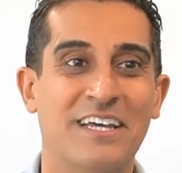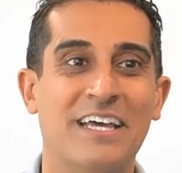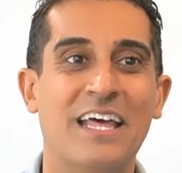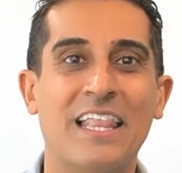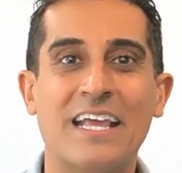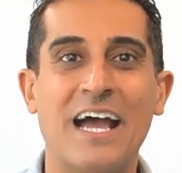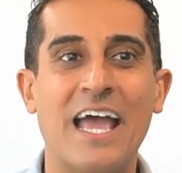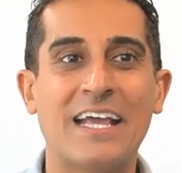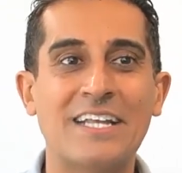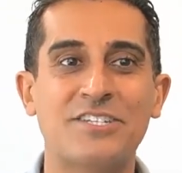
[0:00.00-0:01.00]
Like, I
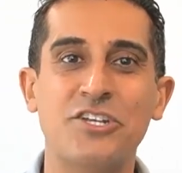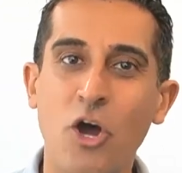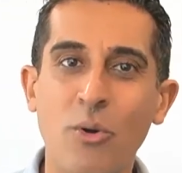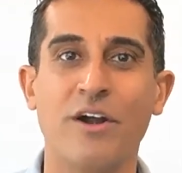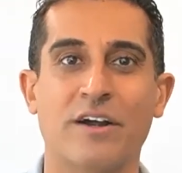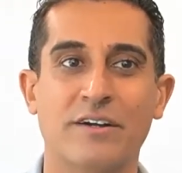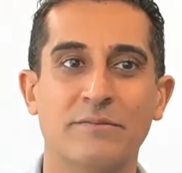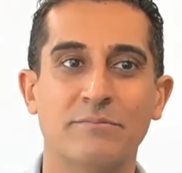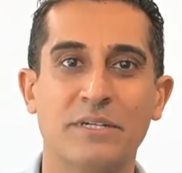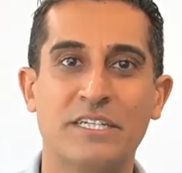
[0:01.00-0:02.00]
got to know her
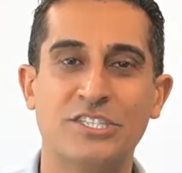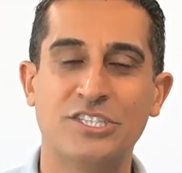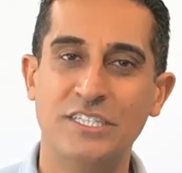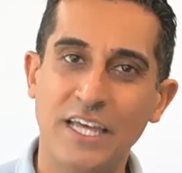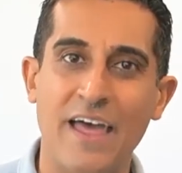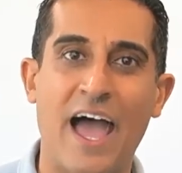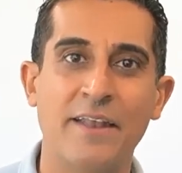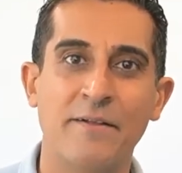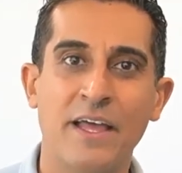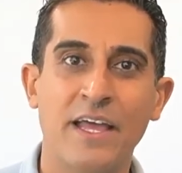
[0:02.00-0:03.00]
because she did that.
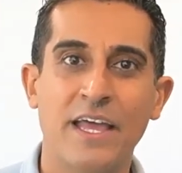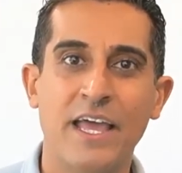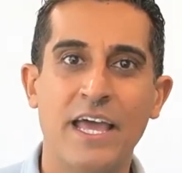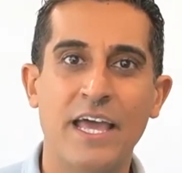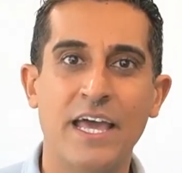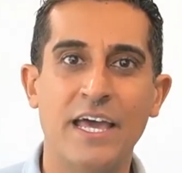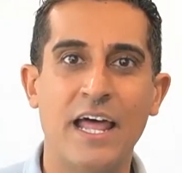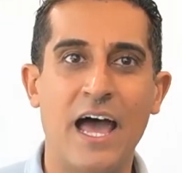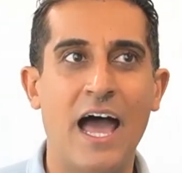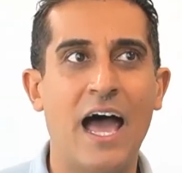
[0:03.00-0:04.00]
And
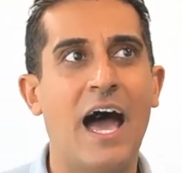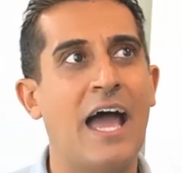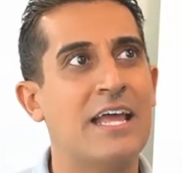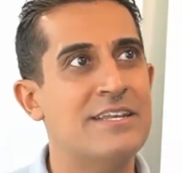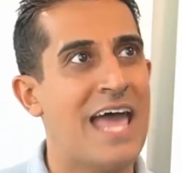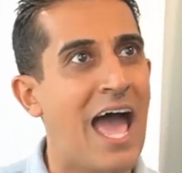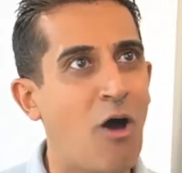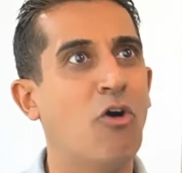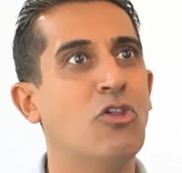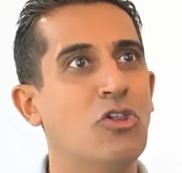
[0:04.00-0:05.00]
I now
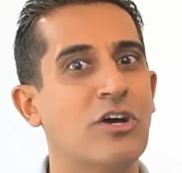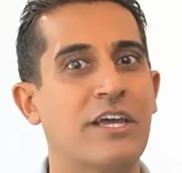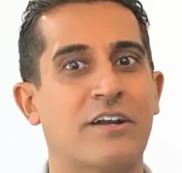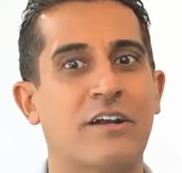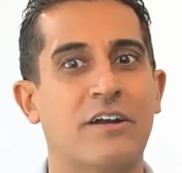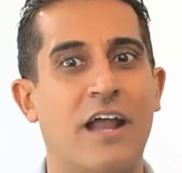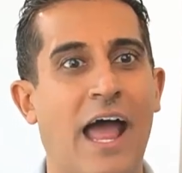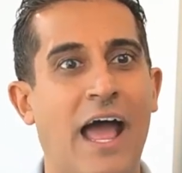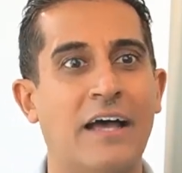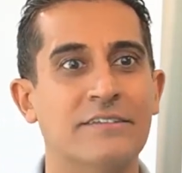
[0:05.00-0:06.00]
look at her
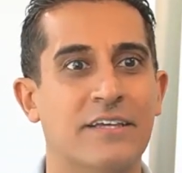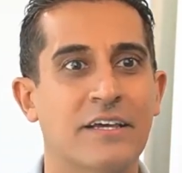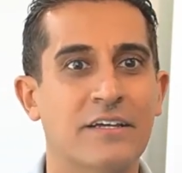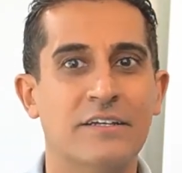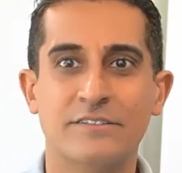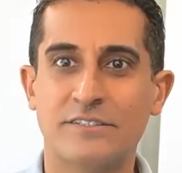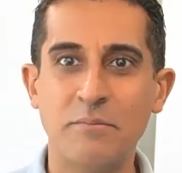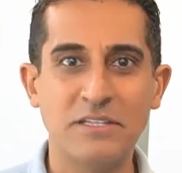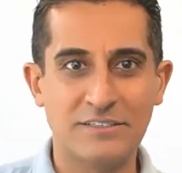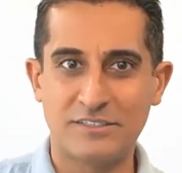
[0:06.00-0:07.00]
as
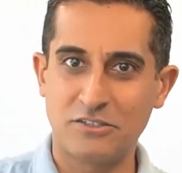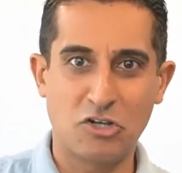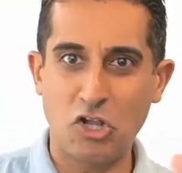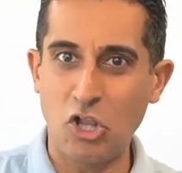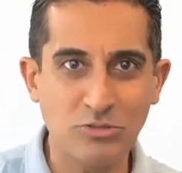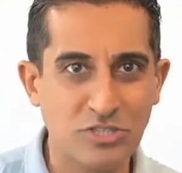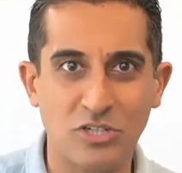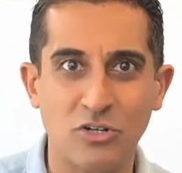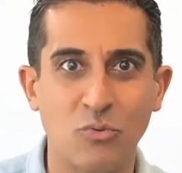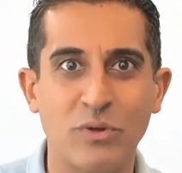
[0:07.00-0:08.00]
someone that's
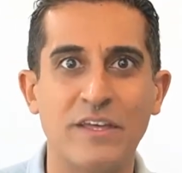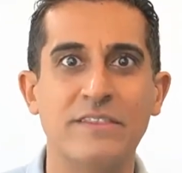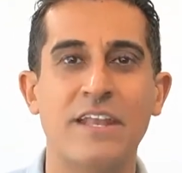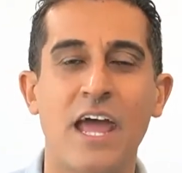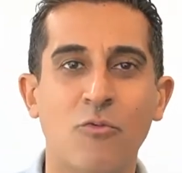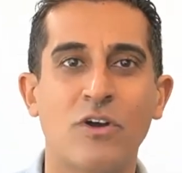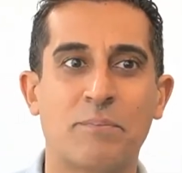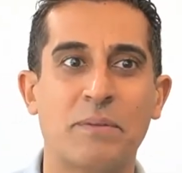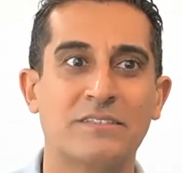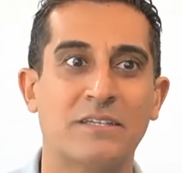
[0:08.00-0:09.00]
closer within the network
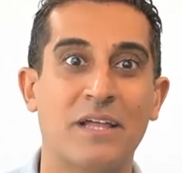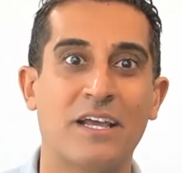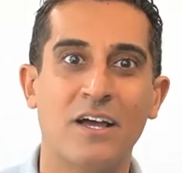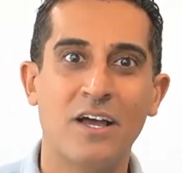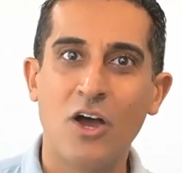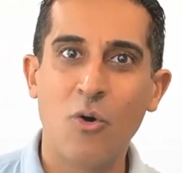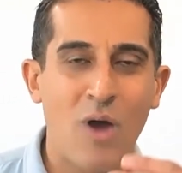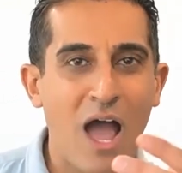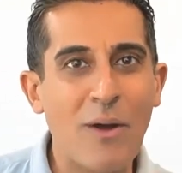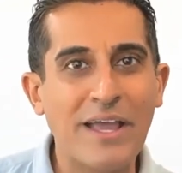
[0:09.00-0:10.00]
because I'm like,
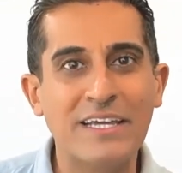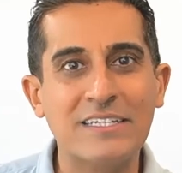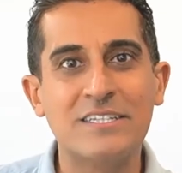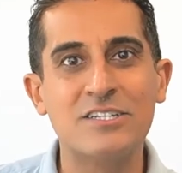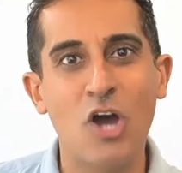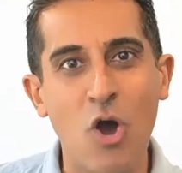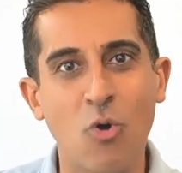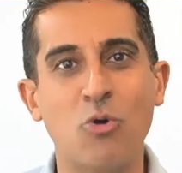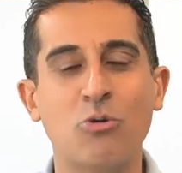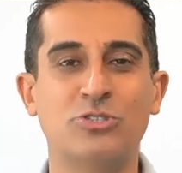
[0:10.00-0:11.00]
wow, I get to
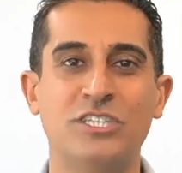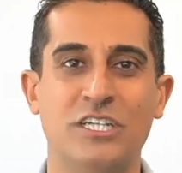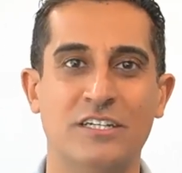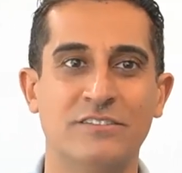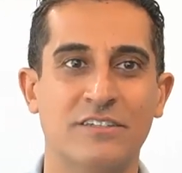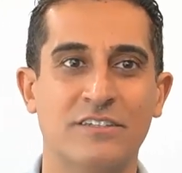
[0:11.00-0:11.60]
know who she is,